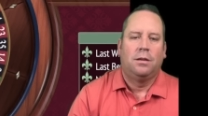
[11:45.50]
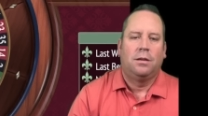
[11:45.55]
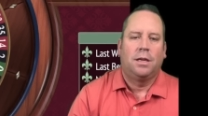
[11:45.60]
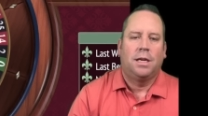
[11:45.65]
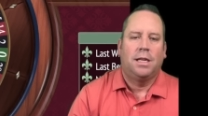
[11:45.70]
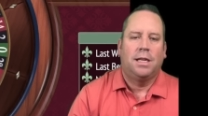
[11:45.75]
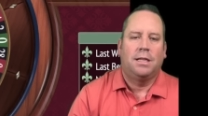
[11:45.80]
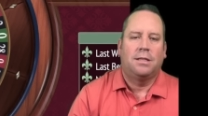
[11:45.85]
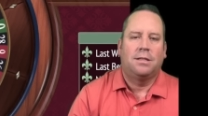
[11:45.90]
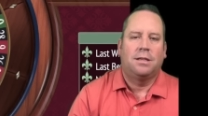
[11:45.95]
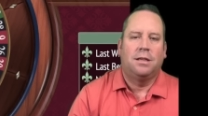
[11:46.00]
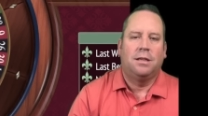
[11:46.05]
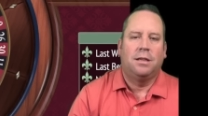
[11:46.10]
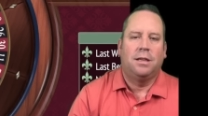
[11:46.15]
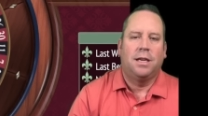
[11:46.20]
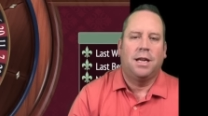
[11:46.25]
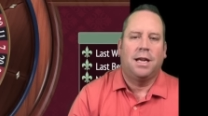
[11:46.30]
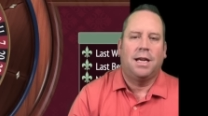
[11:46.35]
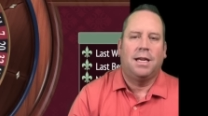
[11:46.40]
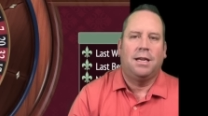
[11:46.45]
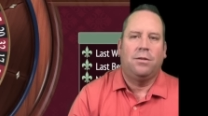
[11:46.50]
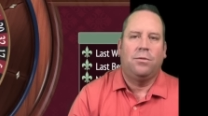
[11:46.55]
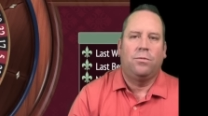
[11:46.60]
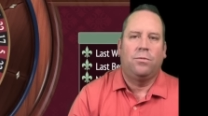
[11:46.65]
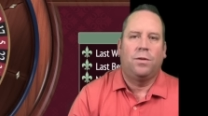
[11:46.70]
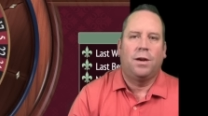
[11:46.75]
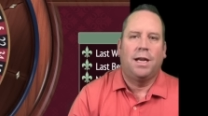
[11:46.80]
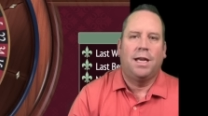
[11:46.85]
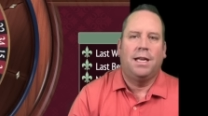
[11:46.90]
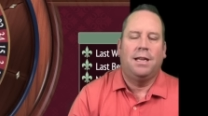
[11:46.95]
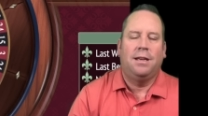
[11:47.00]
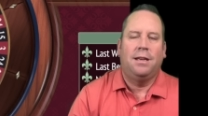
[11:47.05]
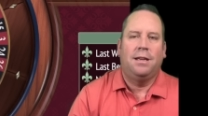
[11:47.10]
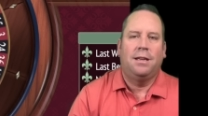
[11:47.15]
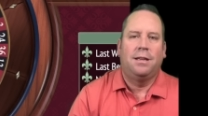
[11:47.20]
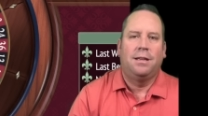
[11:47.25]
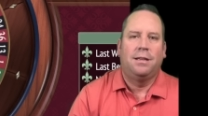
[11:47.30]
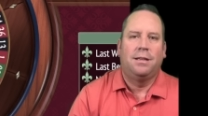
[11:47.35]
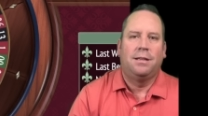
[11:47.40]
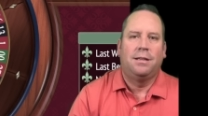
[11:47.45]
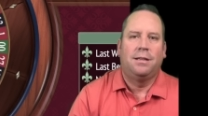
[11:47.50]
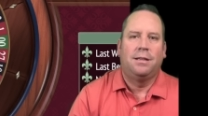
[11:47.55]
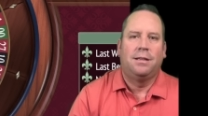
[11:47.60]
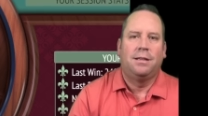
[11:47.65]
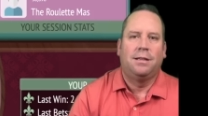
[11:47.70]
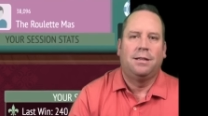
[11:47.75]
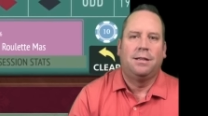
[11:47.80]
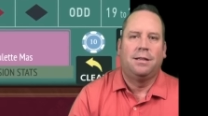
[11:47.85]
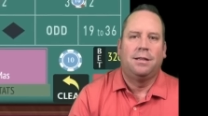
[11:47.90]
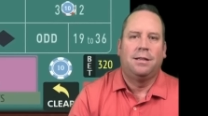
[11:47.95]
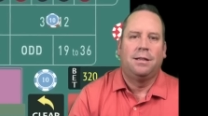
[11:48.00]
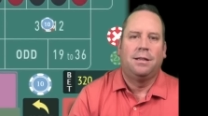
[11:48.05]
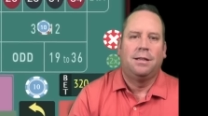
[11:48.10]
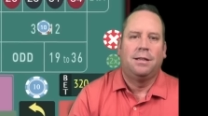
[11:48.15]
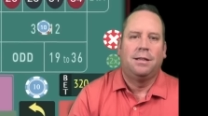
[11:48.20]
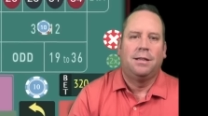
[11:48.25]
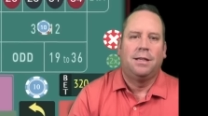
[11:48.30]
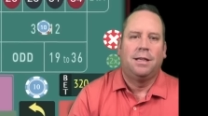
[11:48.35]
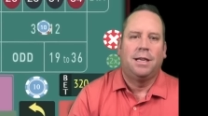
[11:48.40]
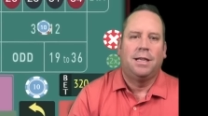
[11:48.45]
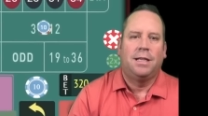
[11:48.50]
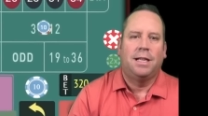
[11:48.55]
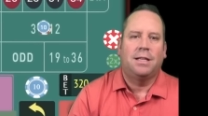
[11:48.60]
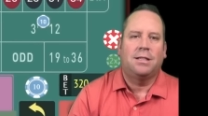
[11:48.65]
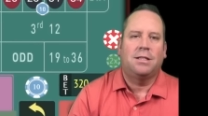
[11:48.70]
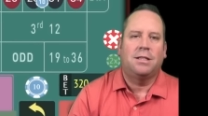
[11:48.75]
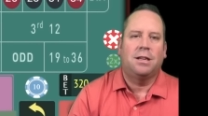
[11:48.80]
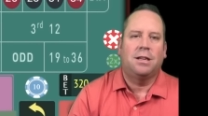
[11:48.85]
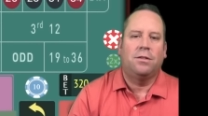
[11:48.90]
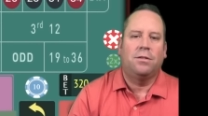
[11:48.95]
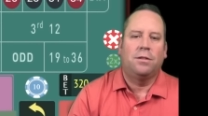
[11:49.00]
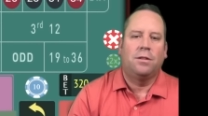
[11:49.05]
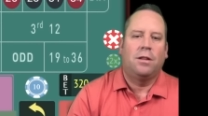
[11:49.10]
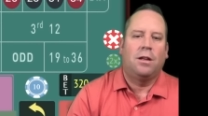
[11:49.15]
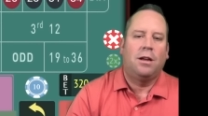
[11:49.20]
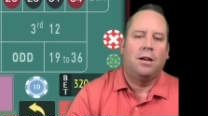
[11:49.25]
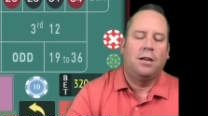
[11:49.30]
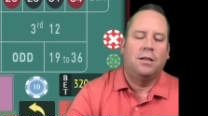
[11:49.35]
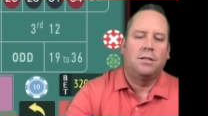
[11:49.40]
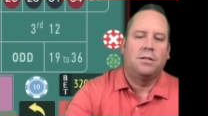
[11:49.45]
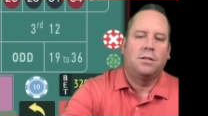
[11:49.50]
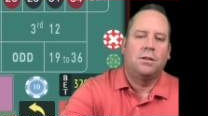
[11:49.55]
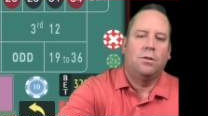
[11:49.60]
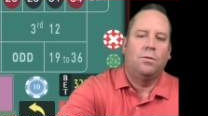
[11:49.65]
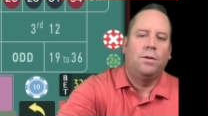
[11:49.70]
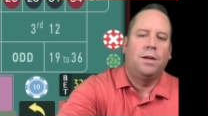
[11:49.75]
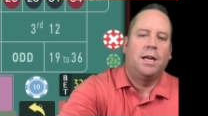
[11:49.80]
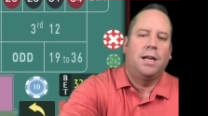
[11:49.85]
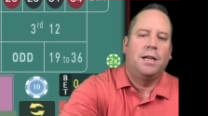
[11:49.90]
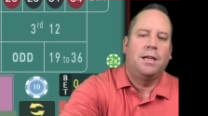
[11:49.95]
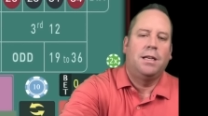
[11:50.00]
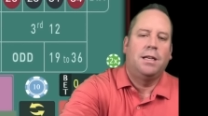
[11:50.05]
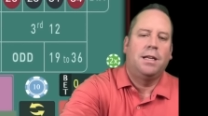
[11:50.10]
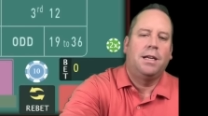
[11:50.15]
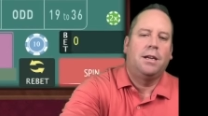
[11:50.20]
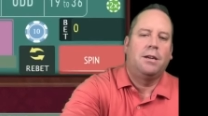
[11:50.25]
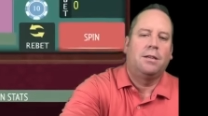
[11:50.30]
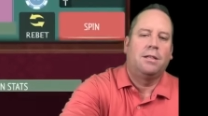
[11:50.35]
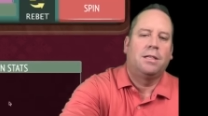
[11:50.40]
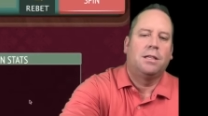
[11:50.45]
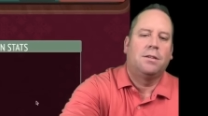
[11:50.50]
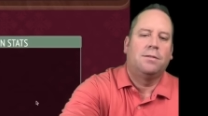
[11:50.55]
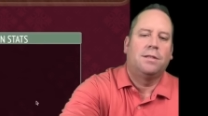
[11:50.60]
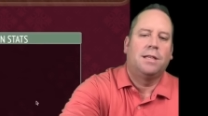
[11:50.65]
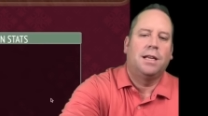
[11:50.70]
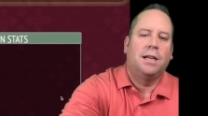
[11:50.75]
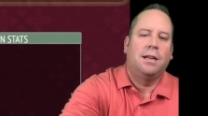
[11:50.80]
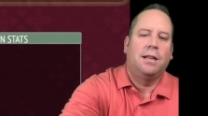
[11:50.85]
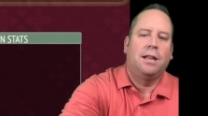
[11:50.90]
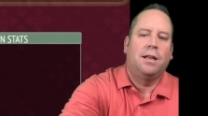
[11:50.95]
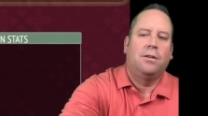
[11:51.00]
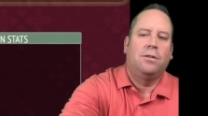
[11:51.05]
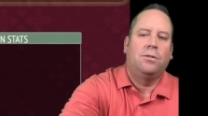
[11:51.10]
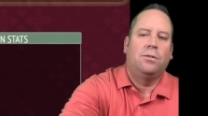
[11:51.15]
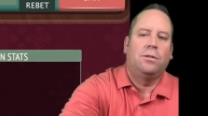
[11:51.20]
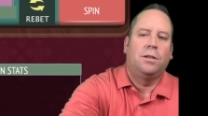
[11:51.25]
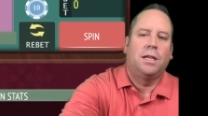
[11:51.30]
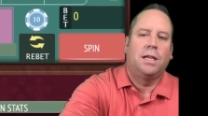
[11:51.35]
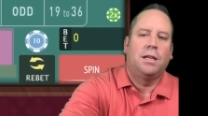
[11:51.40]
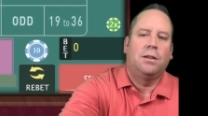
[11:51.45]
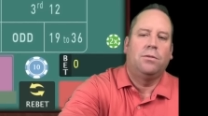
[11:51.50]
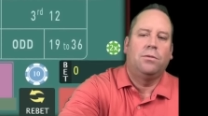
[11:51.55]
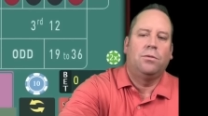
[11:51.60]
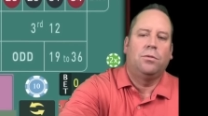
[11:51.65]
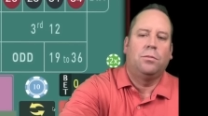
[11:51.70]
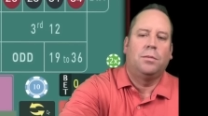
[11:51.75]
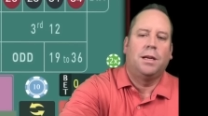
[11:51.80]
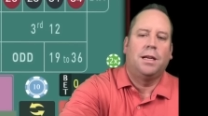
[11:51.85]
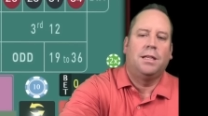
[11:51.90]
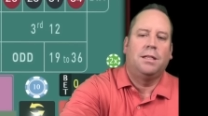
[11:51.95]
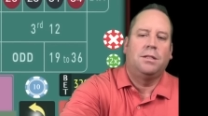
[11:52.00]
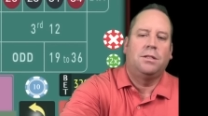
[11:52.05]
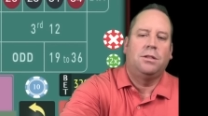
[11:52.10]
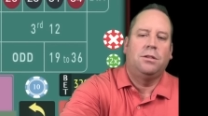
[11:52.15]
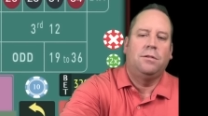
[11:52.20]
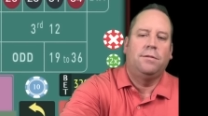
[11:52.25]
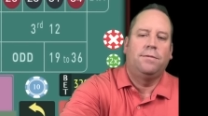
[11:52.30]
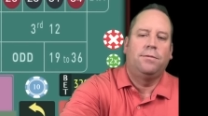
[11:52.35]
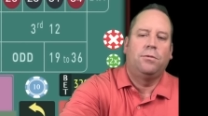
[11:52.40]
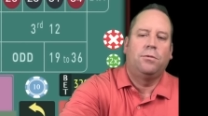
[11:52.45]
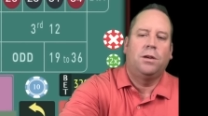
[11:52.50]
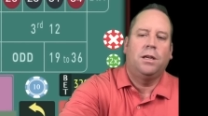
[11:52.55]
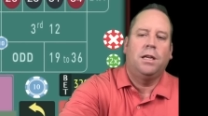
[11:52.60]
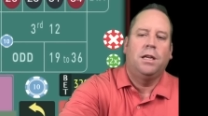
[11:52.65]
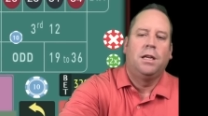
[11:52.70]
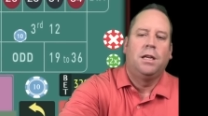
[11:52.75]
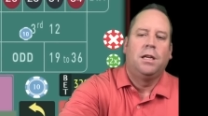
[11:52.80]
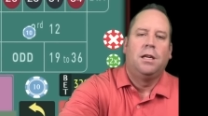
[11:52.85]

Okay, that's a nine red. And that's another loss. So we got to dig ourselves out of that hole again. We're minus 240.